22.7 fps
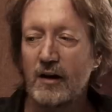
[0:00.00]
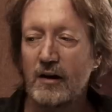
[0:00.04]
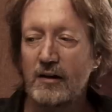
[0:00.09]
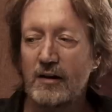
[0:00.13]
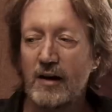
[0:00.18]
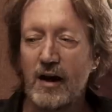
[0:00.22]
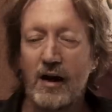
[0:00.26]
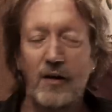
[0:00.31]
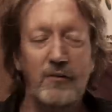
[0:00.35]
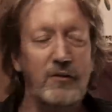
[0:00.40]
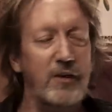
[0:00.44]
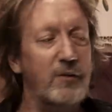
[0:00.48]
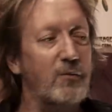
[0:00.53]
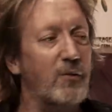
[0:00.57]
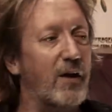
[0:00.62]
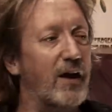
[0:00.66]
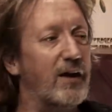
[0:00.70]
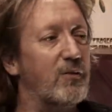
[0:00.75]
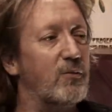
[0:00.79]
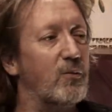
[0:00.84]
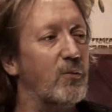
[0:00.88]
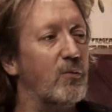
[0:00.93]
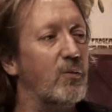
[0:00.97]
and now they
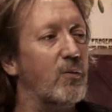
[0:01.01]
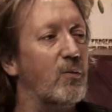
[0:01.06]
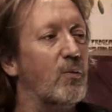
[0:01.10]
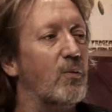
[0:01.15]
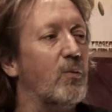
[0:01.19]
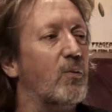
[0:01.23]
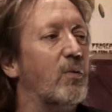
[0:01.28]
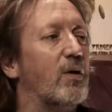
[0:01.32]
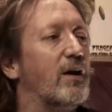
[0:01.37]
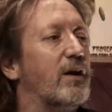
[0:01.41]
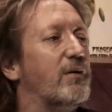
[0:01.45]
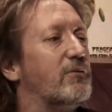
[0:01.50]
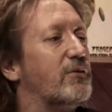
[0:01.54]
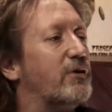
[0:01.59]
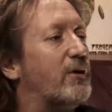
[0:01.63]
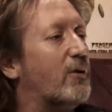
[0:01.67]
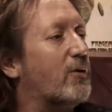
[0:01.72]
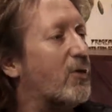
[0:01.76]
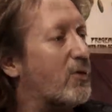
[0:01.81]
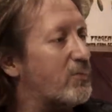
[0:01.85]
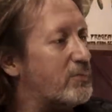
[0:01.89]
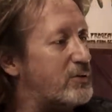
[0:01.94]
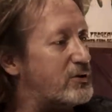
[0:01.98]
write whatever
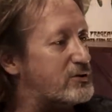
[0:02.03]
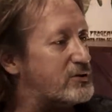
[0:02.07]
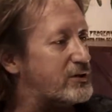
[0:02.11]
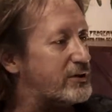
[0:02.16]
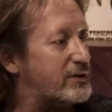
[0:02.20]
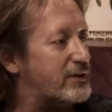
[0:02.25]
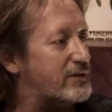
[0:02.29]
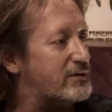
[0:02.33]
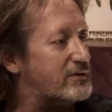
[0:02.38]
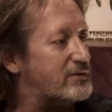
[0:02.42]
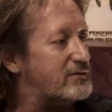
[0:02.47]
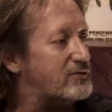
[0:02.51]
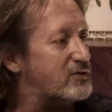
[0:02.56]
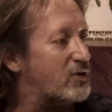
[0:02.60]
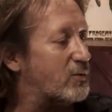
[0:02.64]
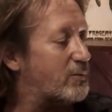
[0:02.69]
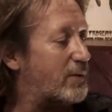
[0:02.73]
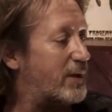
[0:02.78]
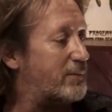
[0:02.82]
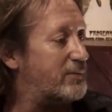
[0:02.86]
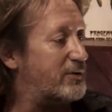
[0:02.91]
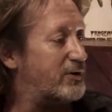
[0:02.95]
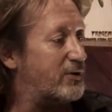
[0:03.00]
their own music is. So
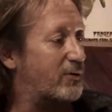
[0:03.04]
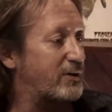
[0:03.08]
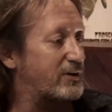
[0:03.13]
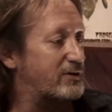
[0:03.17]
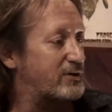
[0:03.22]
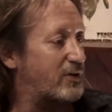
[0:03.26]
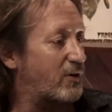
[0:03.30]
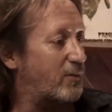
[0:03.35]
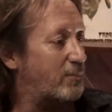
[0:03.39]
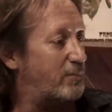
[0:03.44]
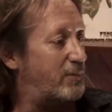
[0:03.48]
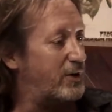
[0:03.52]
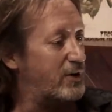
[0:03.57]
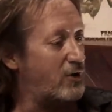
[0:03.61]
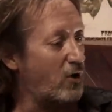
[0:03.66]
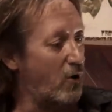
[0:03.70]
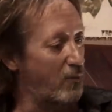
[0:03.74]
maybe you're into big